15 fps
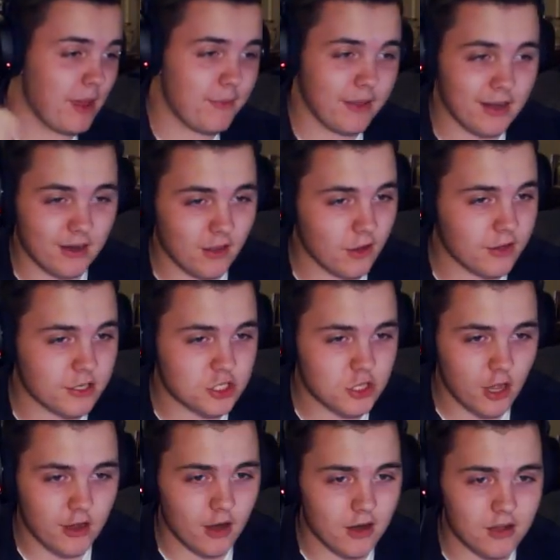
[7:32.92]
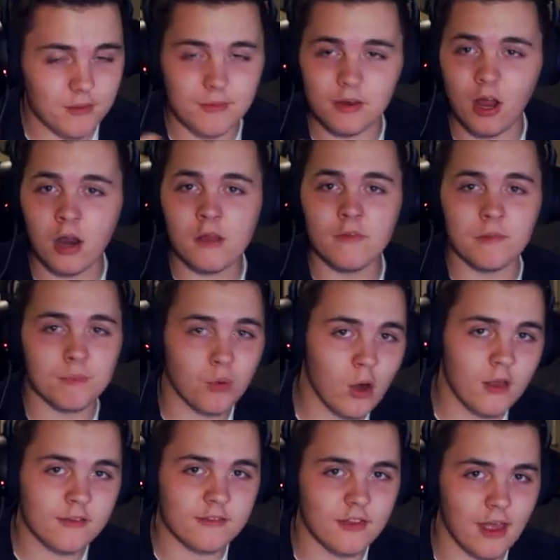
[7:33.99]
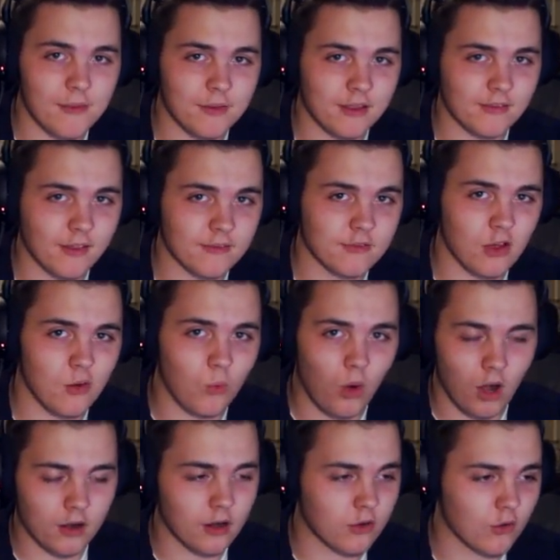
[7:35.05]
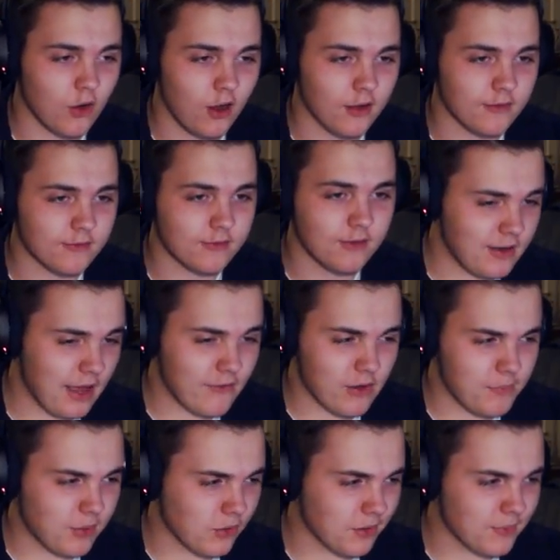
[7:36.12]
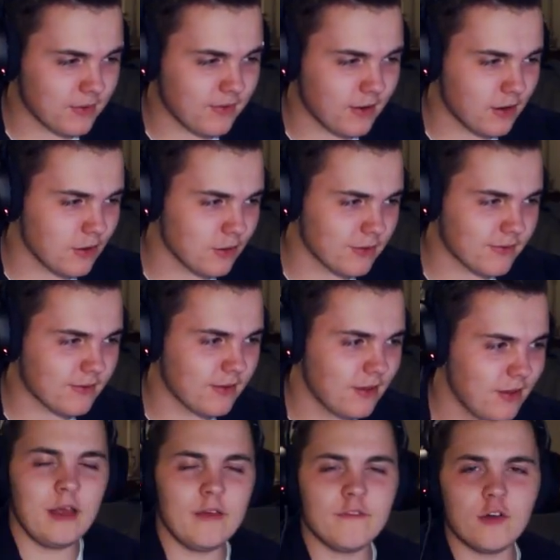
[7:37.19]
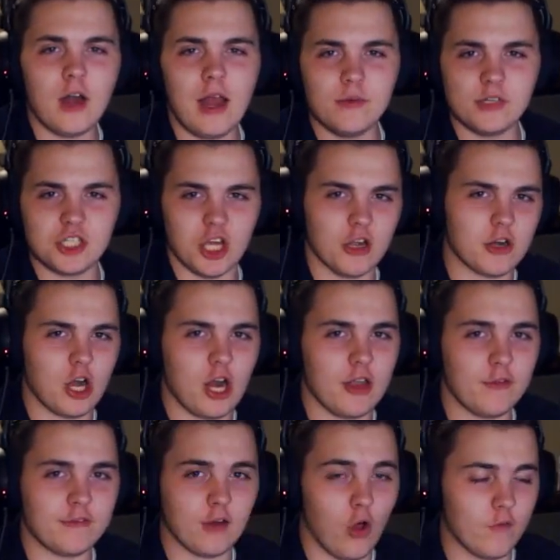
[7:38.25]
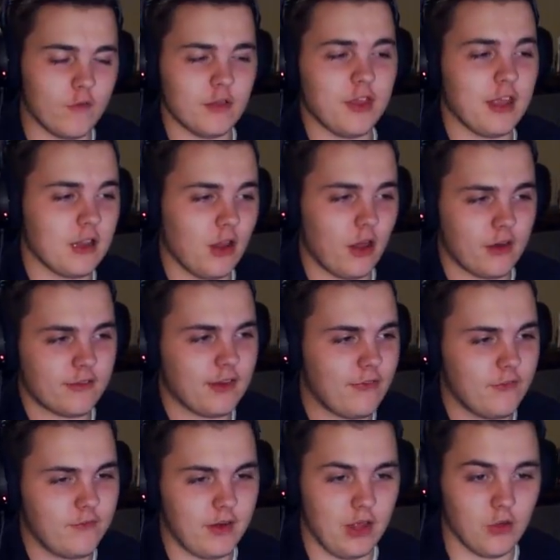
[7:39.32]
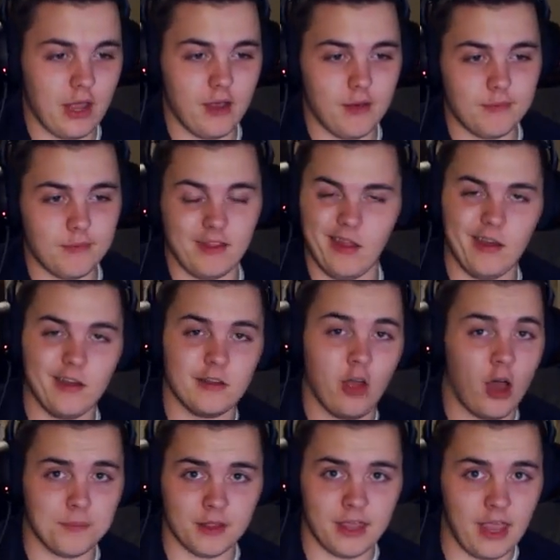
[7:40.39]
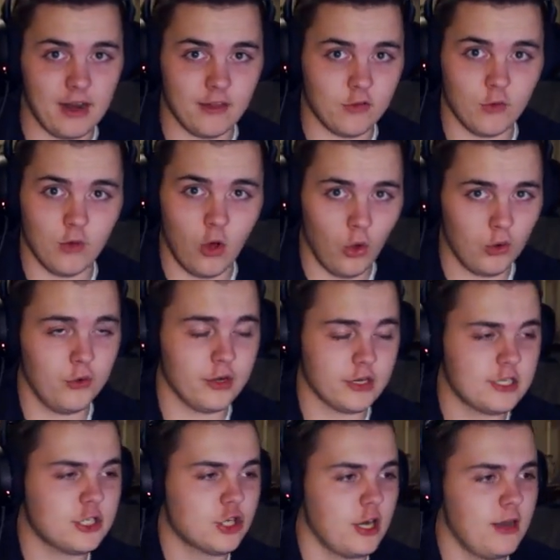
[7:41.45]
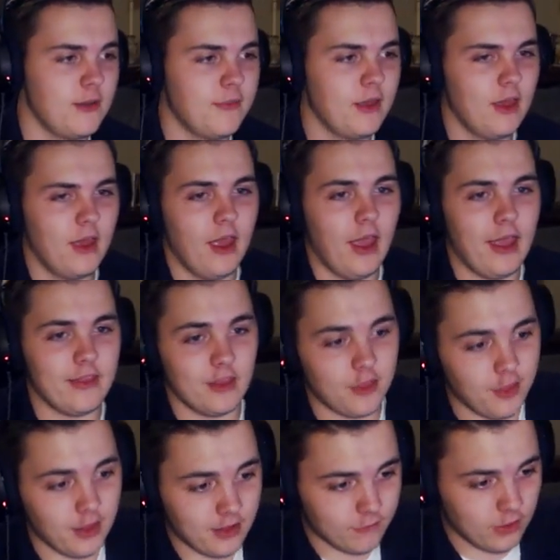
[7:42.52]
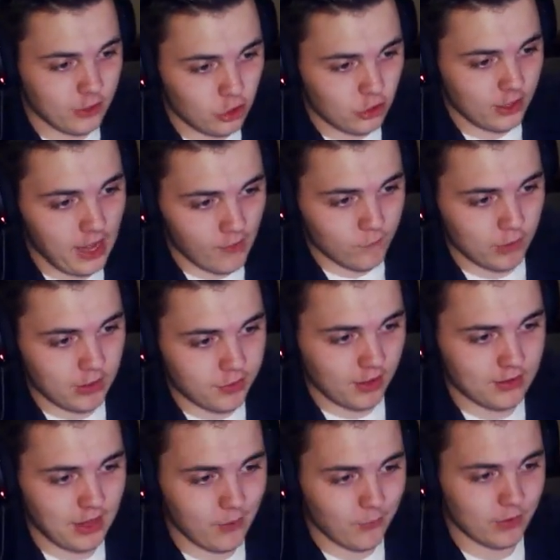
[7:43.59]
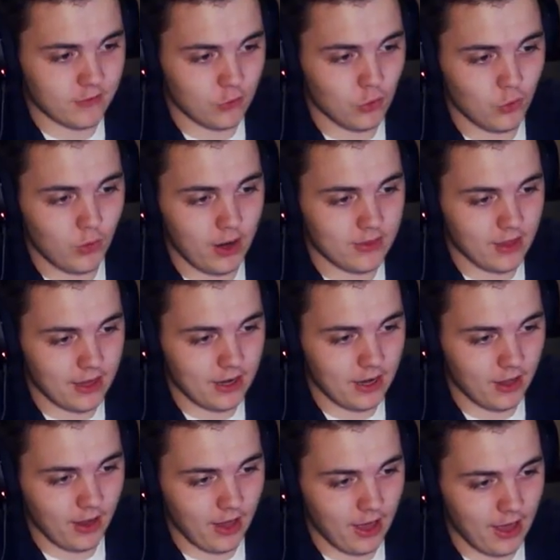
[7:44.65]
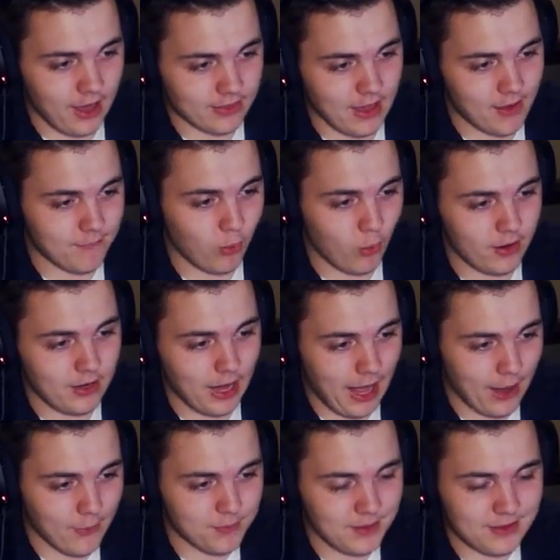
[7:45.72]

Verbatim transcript: maybe hit a lucky shot on him, not even press that because I saw him walk across. I didn't have any building materials. Whenever I was younger, I used to overthink a lot of stuff in video games and then complicate it to a whole new extreme and then think of literally everything they would do and then at that point, I